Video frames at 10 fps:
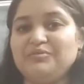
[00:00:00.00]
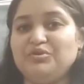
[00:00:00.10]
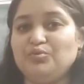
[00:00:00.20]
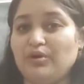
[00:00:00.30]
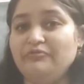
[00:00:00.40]

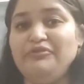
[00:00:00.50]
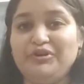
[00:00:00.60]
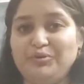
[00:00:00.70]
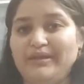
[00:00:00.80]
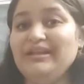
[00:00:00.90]
you all for
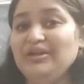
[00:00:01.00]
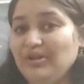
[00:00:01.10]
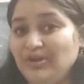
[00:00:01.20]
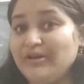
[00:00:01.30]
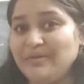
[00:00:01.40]
doing
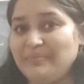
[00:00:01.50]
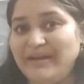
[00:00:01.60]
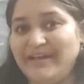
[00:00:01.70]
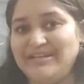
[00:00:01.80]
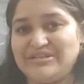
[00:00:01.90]
Law Ki
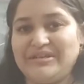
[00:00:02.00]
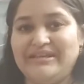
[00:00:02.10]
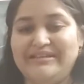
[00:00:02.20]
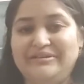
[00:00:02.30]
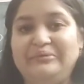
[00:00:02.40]
Padhai
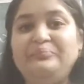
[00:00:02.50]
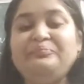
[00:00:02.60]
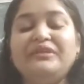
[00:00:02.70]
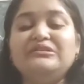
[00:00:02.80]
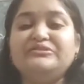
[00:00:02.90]
together.
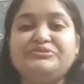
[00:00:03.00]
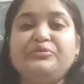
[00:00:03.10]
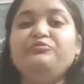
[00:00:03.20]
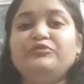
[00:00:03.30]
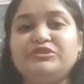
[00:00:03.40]

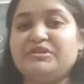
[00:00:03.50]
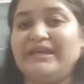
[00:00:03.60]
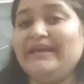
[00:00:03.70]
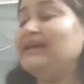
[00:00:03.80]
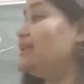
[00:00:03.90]
So for today,